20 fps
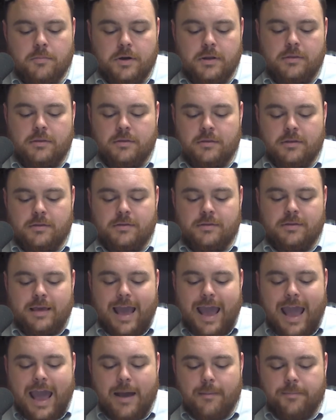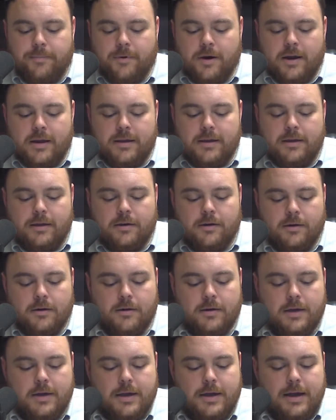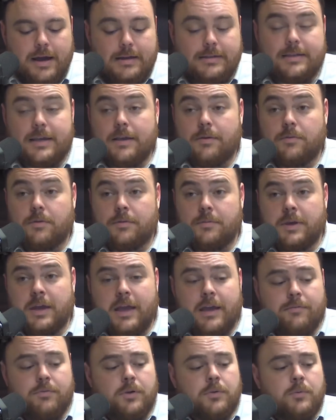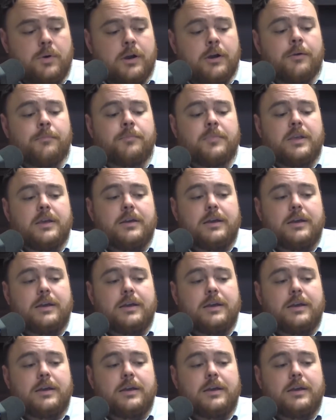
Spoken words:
But this app right here, I take with me everywhere.